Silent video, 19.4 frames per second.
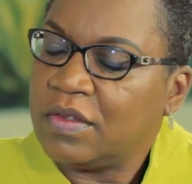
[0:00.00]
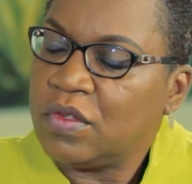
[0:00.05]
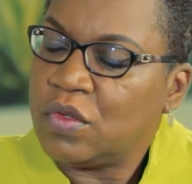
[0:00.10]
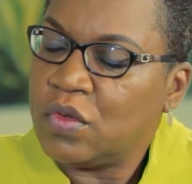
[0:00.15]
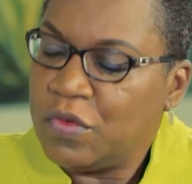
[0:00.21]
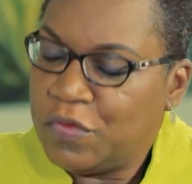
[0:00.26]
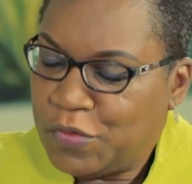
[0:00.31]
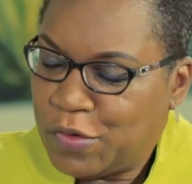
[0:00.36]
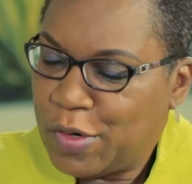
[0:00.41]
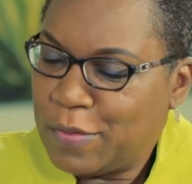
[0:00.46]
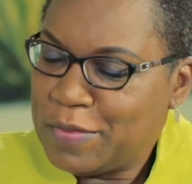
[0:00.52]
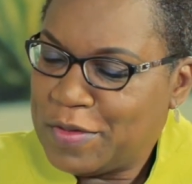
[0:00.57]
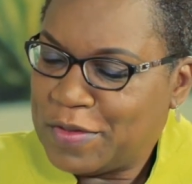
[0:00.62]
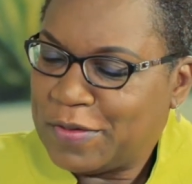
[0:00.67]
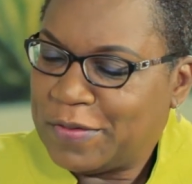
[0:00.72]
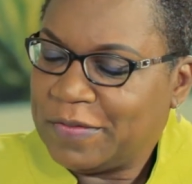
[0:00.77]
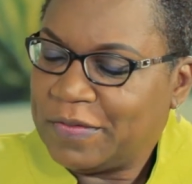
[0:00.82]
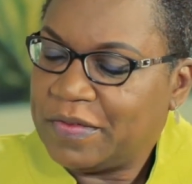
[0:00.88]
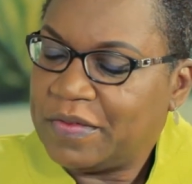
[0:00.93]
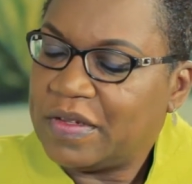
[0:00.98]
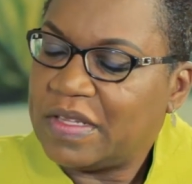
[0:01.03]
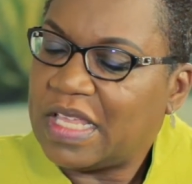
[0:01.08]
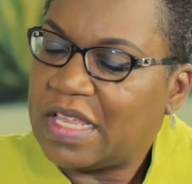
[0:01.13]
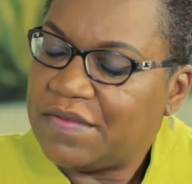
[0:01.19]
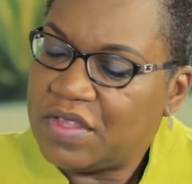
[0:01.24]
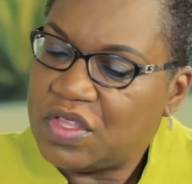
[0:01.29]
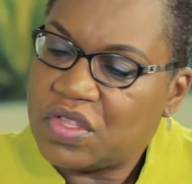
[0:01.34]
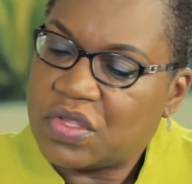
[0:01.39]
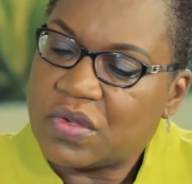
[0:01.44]
two forms of
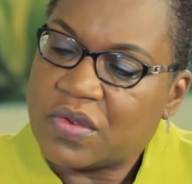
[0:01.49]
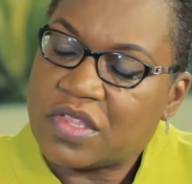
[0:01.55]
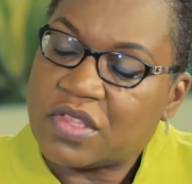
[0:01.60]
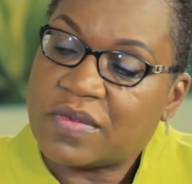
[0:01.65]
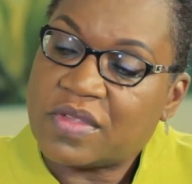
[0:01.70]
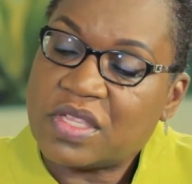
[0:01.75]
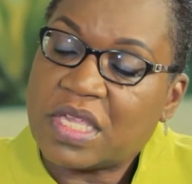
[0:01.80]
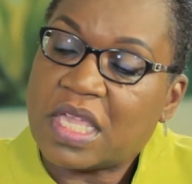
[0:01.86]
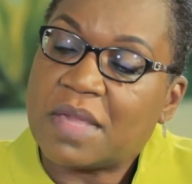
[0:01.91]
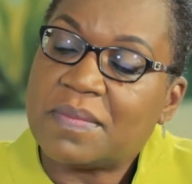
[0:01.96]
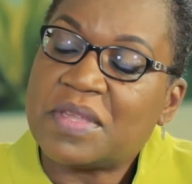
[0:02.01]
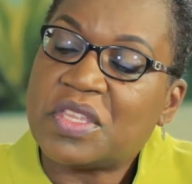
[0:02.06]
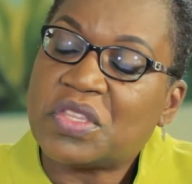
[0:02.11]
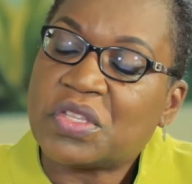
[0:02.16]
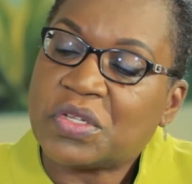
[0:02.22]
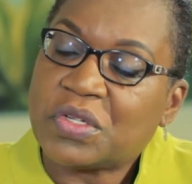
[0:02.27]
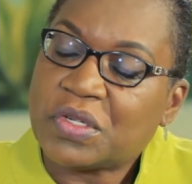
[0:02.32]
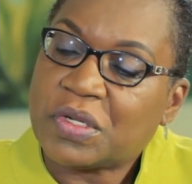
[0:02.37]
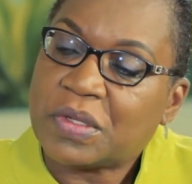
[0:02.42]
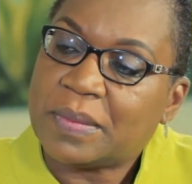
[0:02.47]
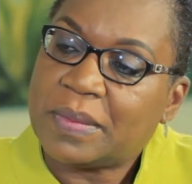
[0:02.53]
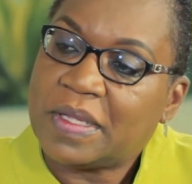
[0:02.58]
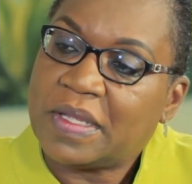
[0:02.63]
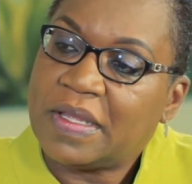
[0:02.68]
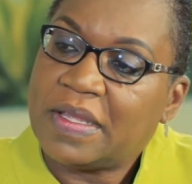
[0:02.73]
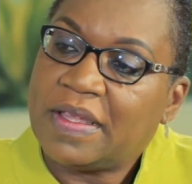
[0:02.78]
life insurance, which can be term